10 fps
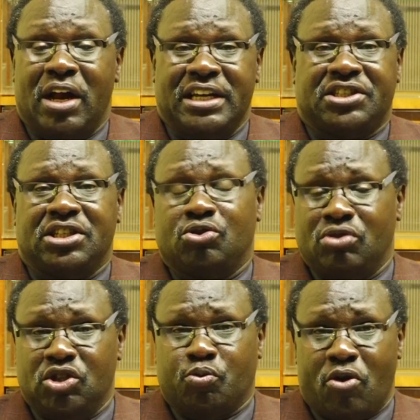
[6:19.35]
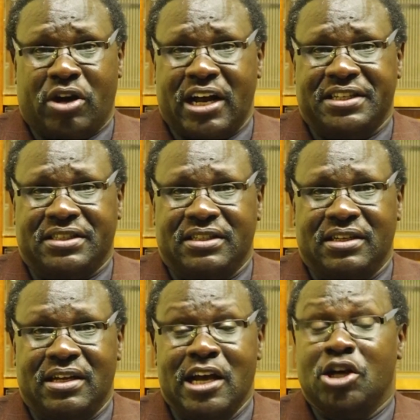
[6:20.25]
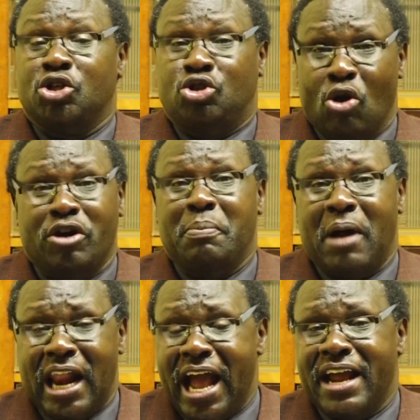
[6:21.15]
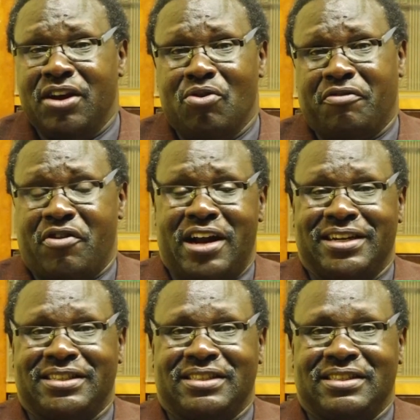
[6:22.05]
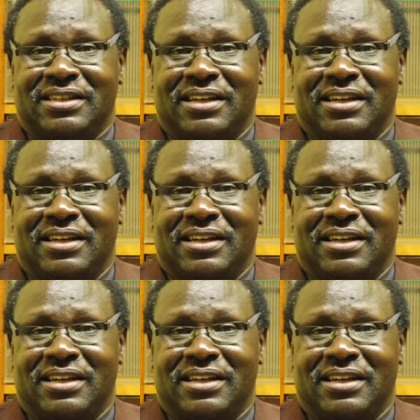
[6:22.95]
are listening to this broadcast, don't malign your friends.